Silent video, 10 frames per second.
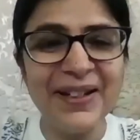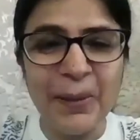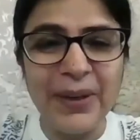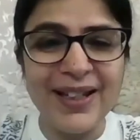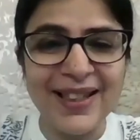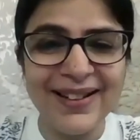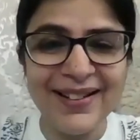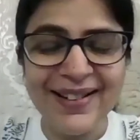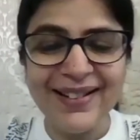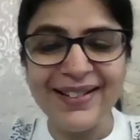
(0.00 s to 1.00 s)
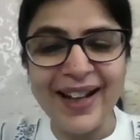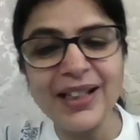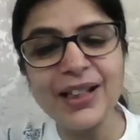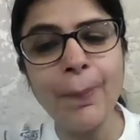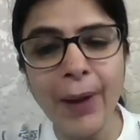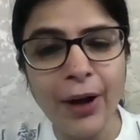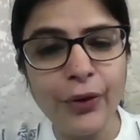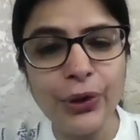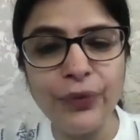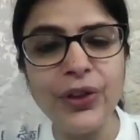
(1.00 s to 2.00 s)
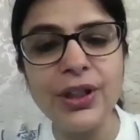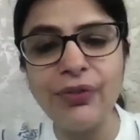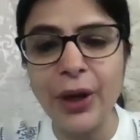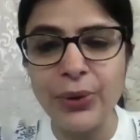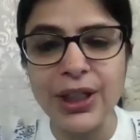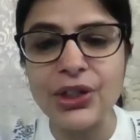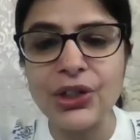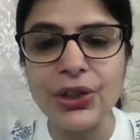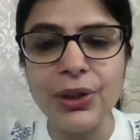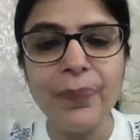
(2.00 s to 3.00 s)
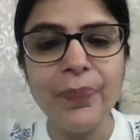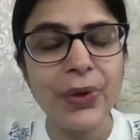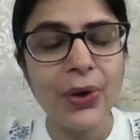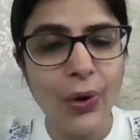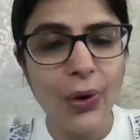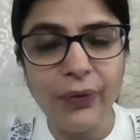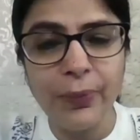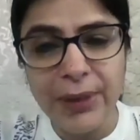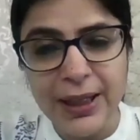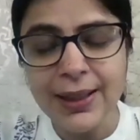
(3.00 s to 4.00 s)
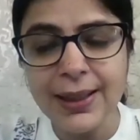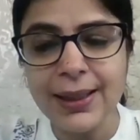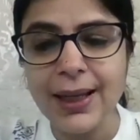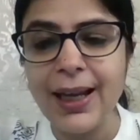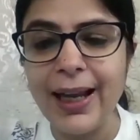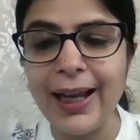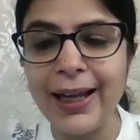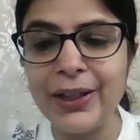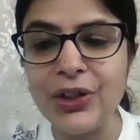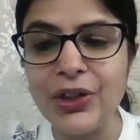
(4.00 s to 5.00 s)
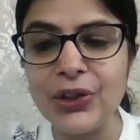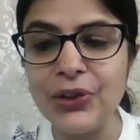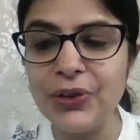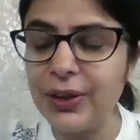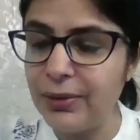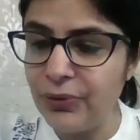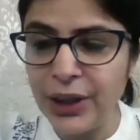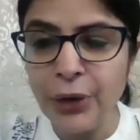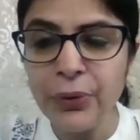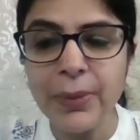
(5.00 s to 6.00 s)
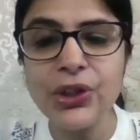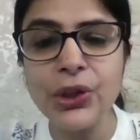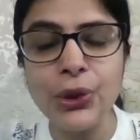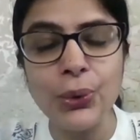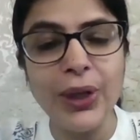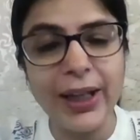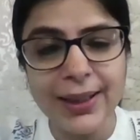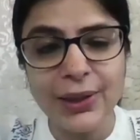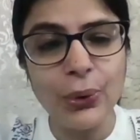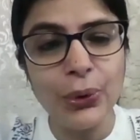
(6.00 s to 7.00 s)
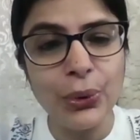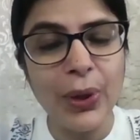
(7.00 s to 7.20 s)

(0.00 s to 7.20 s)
it amazing? That's the power of this foundation of peace. And without much ado, let's go to